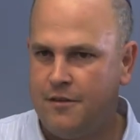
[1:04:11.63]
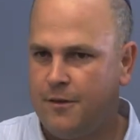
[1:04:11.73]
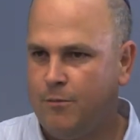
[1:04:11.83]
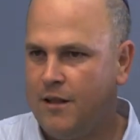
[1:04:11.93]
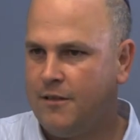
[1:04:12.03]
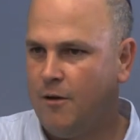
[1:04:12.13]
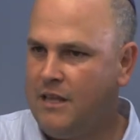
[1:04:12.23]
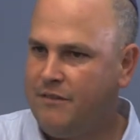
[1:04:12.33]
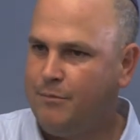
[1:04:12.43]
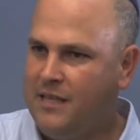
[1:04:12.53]
the ones that don't
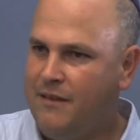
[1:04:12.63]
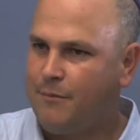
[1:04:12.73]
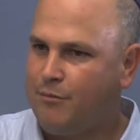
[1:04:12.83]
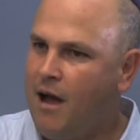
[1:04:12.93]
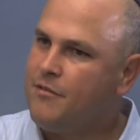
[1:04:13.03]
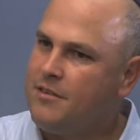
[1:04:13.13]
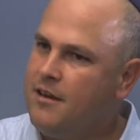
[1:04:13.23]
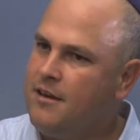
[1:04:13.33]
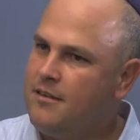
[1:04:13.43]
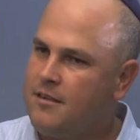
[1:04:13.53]
even believe that prophecy
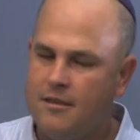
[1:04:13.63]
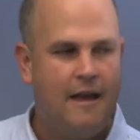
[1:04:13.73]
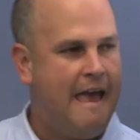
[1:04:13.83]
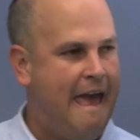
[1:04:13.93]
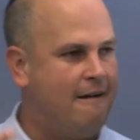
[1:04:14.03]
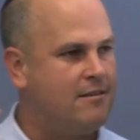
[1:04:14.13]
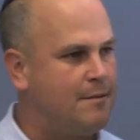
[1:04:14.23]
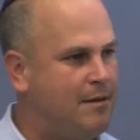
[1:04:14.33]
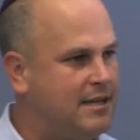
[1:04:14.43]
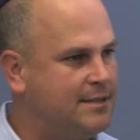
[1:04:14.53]
exists. How is that
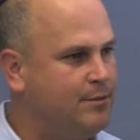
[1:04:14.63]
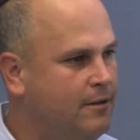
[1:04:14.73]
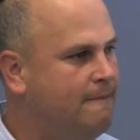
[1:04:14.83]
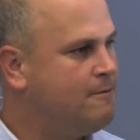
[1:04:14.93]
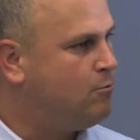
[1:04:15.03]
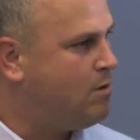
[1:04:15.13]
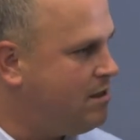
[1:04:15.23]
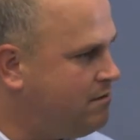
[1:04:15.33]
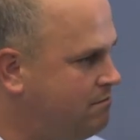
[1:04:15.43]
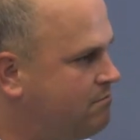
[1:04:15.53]
possible?
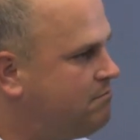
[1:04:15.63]
Well,